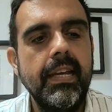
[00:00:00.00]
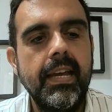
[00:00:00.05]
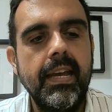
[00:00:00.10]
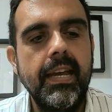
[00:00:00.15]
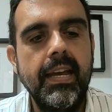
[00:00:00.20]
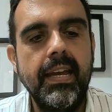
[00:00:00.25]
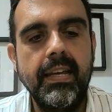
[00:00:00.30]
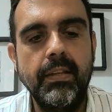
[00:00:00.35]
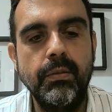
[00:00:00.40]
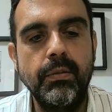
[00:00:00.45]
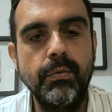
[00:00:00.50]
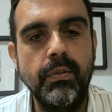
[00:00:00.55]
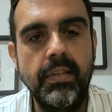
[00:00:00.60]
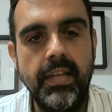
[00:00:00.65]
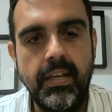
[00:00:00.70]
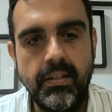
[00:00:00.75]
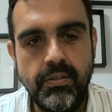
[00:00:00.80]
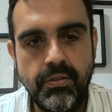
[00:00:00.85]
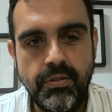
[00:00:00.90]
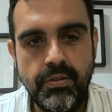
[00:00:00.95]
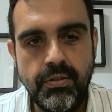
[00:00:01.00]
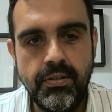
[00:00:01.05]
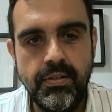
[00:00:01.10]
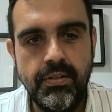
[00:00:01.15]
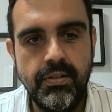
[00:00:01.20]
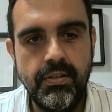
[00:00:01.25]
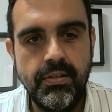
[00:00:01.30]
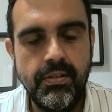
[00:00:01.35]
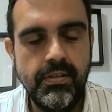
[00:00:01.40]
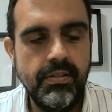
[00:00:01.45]
I do
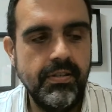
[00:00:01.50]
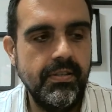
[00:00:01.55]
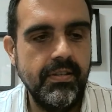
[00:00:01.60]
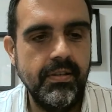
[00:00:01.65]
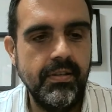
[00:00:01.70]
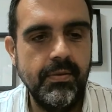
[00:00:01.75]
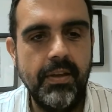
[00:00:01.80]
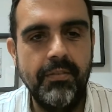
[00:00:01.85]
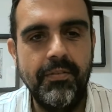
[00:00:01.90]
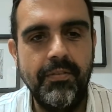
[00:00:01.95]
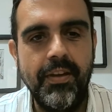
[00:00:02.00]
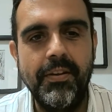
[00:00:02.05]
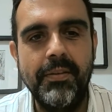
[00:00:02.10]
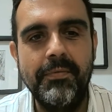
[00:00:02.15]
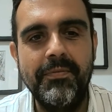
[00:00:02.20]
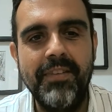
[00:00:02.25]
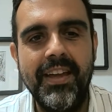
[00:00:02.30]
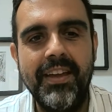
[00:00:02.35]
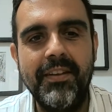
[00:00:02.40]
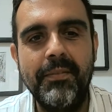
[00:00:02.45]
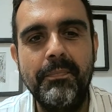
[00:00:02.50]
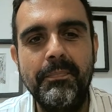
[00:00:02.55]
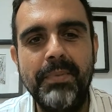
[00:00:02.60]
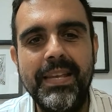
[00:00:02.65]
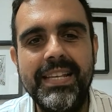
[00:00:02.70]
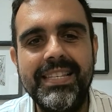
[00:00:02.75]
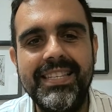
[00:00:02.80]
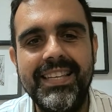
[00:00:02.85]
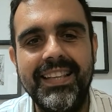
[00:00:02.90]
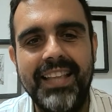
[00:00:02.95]
lectures, so a very very
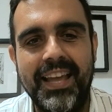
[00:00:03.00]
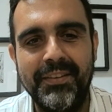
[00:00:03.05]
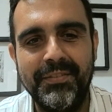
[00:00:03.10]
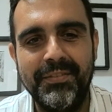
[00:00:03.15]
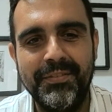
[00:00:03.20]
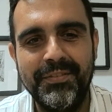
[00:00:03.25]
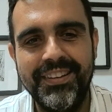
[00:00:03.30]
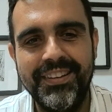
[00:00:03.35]
busy life,